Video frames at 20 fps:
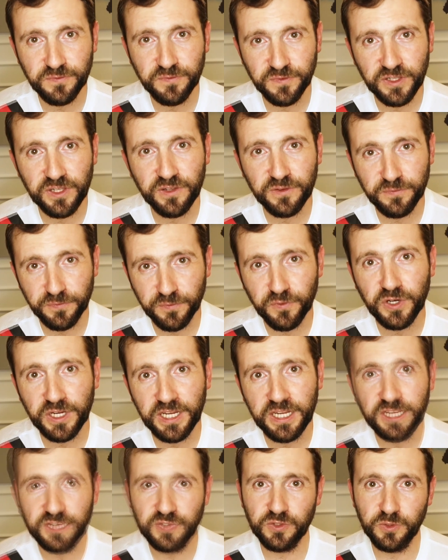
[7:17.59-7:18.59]
feel
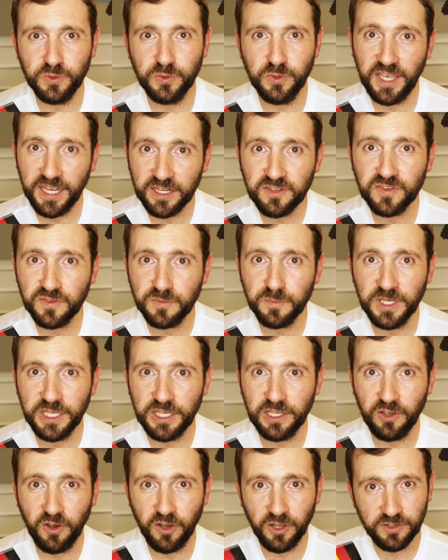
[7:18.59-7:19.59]
free to text
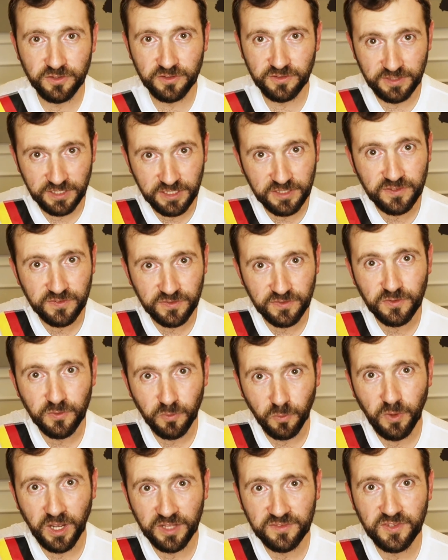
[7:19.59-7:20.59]
me on
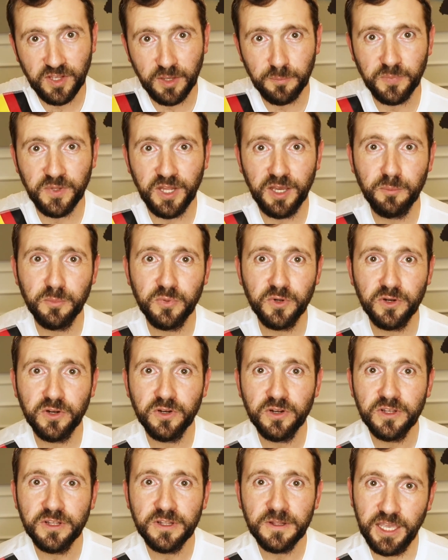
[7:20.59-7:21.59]
this WhatsApp
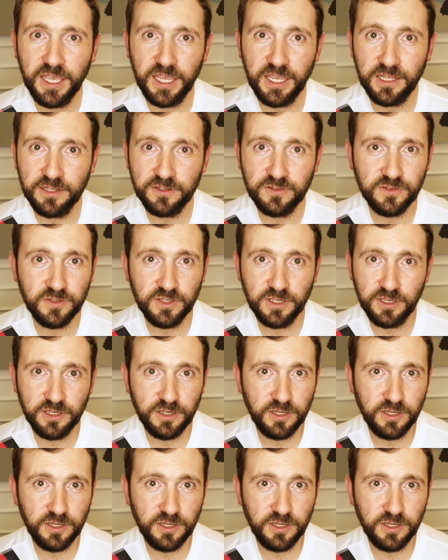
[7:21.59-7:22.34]
number, and